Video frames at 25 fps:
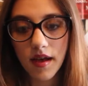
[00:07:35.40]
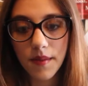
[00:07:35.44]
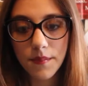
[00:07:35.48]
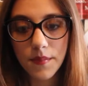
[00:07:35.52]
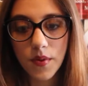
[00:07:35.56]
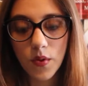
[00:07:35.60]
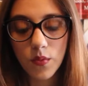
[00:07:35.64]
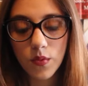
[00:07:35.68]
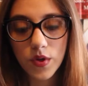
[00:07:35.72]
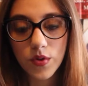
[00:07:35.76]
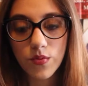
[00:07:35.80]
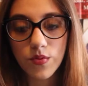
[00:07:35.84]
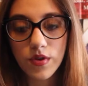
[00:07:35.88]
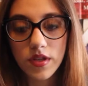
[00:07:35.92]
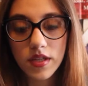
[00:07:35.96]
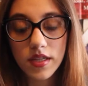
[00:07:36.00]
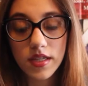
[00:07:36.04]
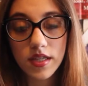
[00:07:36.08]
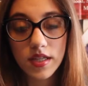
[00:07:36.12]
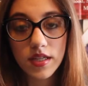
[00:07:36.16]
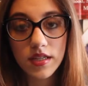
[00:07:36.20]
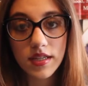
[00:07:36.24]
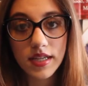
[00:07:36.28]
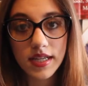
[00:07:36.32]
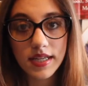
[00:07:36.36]
but we
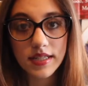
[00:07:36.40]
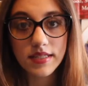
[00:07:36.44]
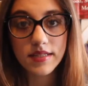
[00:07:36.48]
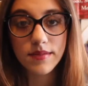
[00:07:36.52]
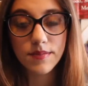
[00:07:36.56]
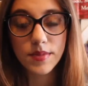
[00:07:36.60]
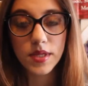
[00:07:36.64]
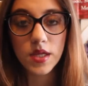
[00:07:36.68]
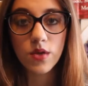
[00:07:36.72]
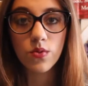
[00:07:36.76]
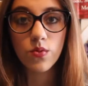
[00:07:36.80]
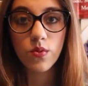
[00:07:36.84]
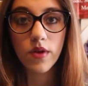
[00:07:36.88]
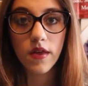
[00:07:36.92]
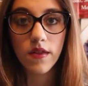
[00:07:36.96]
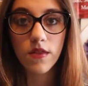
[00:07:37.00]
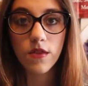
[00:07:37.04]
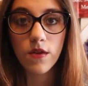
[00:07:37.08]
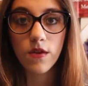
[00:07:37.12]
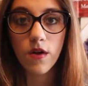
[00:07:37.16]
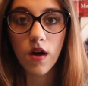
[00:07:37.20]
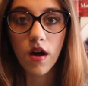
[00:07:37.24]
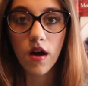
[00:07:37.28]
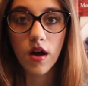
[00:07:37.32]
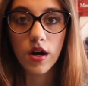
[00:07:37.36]
really need to be
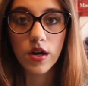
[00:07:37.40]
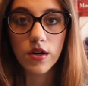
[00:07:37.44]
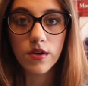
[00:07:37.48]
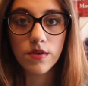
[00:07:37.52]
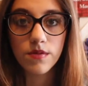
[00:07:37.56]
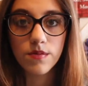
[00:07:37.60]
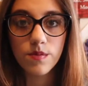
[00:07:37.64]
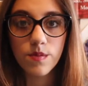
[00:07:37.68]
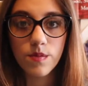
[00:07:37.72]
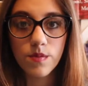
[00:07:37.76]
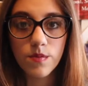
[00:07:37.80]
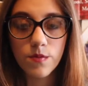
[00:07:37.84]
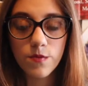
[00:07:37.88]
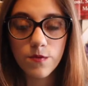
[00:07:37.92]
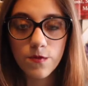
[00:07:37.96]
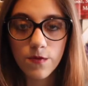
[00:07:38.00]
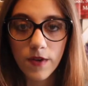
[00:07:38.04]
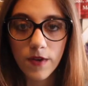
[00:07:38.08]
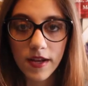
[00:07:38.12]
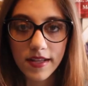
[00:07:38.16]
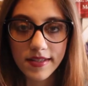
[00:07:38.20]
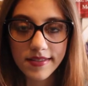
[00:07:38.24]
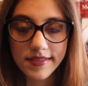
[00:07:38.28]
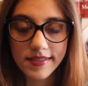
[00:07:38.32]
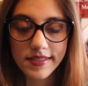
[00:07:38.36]
with our
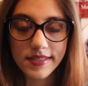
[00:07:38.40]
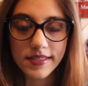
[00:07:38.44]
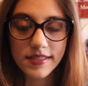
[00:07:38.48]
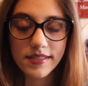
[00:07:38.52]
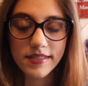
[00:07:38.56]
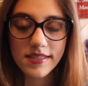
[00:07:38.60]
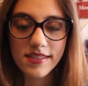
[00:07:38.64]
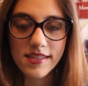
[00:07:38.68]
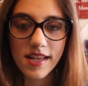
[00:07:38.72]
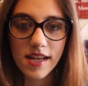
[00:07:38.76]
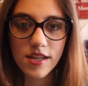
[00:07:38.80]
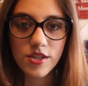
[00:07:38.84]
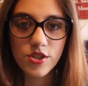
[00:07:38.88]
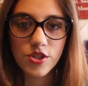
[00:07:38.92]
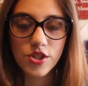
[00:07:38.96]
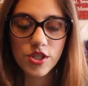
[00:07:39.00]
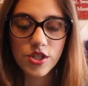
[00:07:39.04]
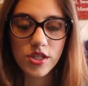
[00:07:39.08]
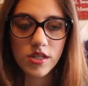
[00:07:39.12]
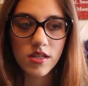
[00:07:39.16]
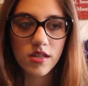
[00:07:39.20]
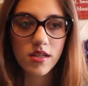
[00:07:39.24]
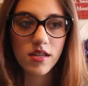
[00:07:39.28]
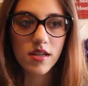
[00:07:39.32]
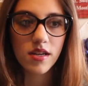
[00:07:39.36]
friends and such,
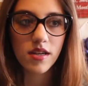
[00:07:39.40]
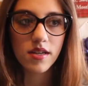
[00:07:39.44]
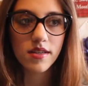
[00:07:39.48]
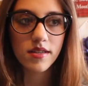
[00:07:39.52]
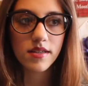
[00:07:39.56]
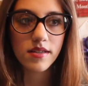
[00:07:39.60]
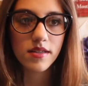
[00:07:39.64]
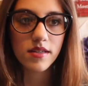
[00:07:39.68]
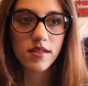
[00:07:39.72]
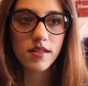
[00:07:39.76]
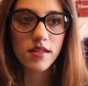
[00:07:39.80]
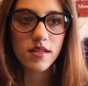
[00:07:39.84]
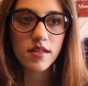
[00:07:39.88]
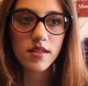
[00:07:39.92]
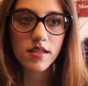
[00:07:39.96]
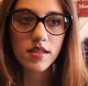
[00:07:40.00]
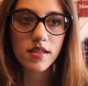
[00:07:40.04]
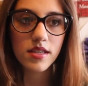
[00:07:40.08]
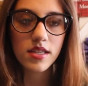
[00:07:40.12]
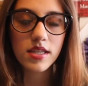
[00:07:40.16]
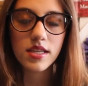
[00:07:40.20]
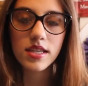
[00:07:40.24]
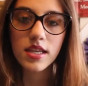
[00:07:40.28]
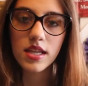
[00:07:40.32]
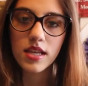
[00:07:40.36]

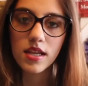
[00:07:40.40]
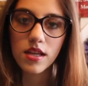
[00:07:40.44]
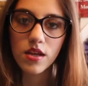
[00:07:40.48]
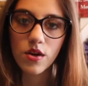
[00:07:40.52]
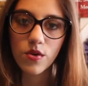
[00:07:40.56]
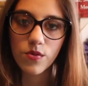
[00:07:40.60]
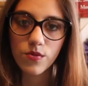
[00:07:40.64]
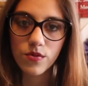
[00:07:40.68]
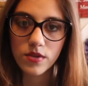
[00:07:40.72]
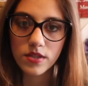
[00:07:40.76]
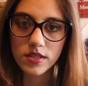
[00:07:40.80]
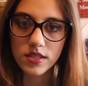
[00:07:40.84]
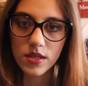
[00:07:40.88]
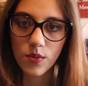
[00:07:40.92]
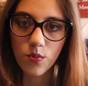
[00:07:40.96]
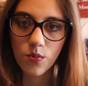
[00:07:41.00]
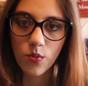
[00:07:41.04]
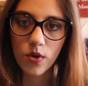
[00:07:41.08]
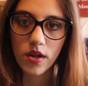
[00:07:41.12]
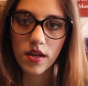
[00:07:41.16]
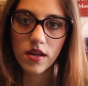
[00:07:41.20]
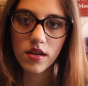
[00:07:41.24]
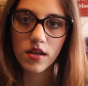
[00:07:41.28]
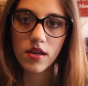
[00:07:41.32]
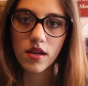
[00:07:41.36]
and getting over
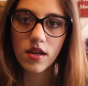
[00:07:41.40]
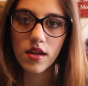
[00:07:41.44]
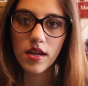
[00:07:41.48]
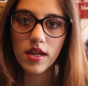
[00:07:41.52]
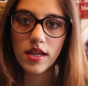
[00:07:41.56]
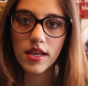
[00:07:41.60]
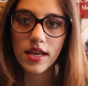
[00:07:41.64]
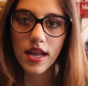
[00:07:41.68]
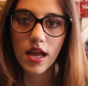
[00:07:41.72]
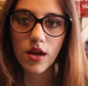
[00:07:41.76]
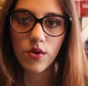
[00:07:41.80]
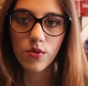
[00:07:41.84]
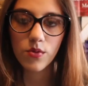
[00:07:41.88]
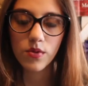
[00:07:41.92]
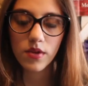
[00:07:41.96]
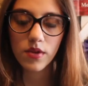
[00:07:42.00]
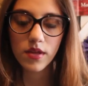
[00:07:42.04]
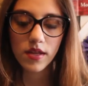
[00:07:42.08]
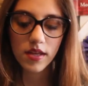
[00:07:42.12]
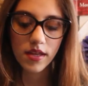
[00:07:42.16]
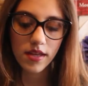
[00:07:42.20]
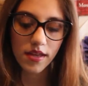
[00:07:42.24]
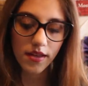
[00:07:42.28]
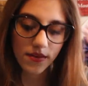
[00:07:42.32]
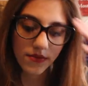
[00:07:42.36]
someone. Now,
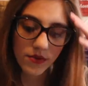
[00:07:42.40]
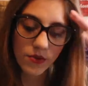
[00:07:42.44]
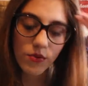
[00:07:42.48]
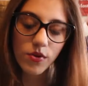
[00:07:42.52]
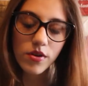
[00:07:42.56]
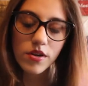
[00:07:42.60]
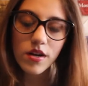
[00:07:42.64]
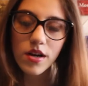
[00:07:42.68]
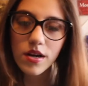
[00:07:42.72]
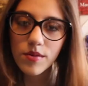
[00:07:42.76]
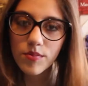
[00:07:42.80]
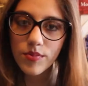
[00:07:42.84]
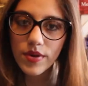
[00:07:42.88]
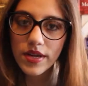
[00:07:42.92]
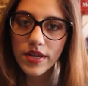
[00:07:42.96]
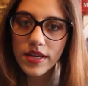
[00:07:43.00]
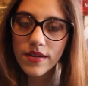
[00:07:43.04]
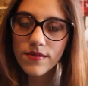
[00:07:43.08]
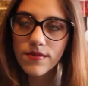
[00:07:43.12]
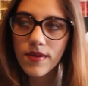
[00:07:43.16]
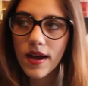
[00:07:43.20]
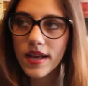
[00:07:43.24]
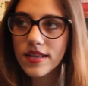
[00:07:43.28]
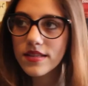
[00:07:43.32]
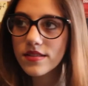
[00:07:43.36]
if you want heartbreak
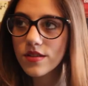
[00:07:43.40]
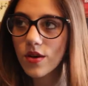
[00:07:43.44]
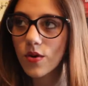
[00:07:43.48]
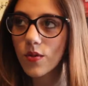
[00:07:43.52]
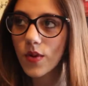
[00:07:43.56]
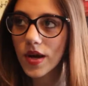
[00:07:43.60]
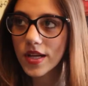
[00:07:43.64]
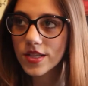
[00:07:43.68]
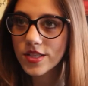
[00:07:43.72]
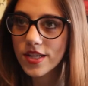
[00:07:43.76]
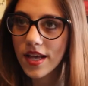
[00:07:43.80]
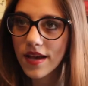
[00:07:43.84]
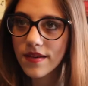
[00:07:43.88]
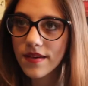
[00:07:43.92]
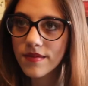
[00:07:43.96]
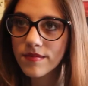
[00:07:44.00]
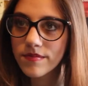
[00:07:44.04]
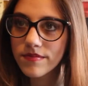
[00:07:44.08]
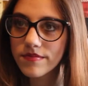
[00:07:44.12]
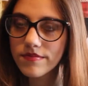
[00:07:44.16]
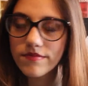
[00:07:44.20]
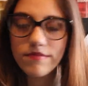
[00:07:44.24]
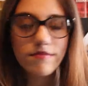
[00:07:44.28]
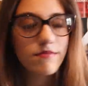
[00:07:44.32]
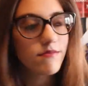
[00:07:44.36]
advice, go watch that
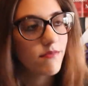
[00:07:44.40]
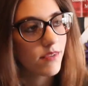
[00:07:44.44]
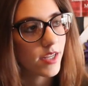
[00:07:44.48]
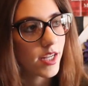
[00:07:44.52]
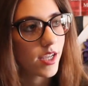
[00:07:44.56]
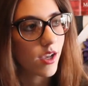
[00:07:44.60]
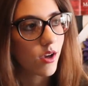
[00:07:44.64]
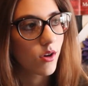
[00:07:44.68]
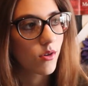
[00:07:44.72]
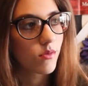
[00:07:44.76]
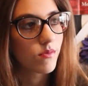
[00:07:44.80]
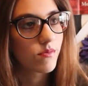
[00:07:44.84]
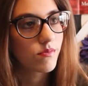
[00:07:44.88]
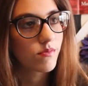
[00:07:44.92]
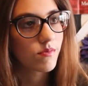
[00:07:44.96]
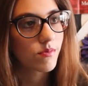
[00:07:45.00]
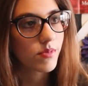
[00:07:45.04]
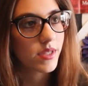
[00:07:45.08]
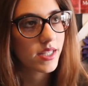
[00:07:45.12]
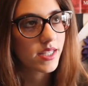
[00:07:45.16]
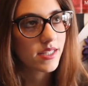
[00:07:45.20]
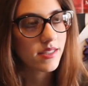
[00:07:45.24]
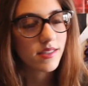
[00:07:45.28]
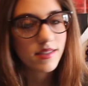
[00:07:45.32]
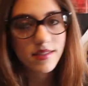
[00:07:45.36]
video,
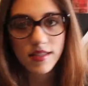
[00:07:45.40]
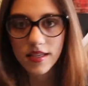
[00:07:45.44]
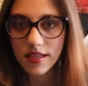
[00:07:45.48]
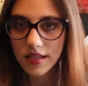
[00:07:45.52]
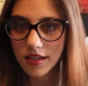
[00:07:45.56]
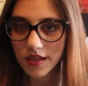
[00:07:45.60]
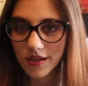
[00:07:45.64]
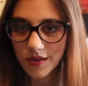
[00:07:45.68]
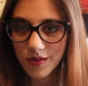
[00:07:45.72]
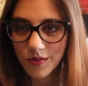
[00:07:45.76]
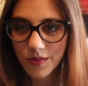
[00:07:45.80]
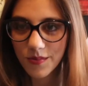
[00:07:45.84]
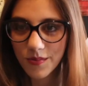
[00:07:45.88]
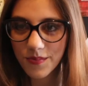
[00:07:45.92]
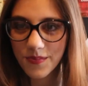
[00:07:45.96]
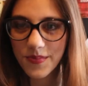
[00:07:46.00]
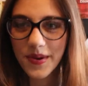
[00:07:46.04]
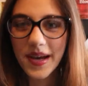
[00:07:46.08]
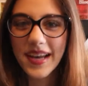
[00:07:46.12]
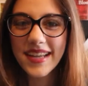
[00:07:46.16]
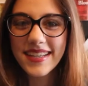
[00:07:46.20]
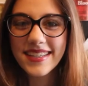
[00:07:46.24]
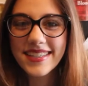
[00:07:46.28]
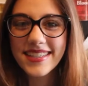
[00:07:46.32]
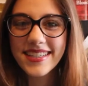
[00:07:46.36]
please and thank you.
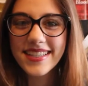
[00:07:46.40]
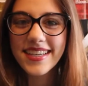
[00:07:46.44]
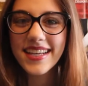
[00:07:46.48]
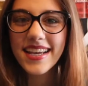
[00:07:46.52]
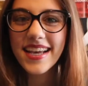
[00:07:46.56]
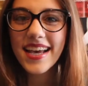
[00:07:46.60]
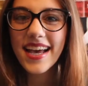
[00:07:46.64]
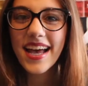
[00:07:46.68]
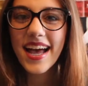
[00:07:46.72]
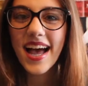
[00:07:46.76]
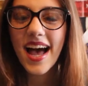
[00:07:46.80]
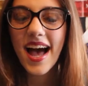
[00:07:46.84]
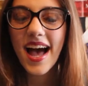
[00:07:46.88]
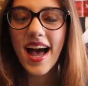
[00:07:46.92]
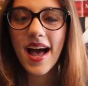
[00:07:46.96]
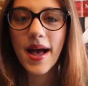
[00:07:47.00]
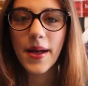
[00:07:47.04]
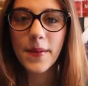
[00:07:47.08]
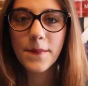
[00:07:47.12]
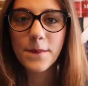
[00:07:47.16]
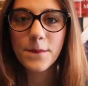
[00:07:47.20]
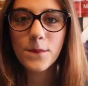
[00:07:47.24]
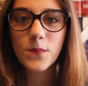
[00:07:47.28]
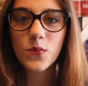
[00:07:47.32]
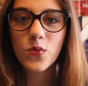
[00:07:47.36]
But
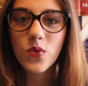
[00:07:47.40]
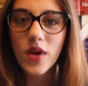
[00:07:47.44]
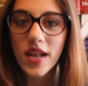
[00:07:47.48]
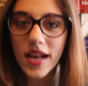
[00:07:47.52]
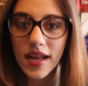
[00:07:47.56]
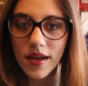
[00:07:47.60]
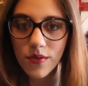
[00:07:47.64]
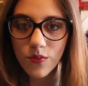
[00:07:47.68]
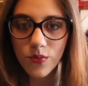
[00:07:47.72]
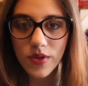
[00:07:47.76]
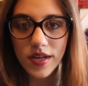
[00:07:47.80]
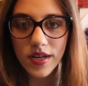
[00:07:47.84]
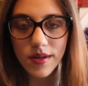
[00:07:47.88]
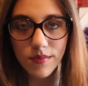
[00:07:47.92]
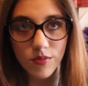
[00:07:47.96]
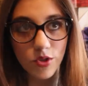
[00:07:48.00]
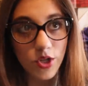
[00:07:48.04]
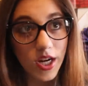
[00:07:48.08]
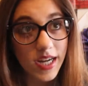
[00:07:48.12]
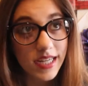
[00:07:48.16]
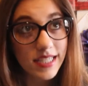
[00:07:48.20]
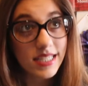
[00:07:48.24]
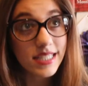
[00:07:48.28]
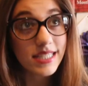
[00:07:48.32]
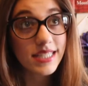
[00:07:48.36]
what I'm
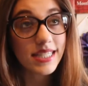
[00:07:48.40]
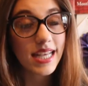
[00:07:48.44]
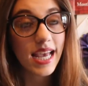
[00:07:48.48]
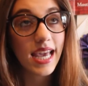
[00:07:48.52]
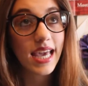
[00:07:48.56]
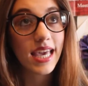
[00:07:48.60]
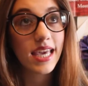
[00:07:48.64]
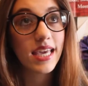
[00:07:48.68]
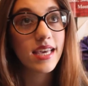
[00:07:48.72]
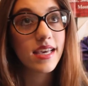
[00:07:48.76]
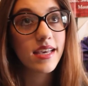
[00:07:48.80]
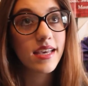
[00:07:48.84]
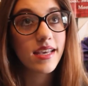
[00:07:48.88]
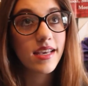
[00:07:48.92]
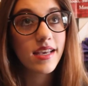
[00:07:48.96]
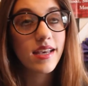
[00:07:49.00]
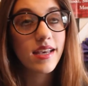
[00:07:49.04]
trying to say,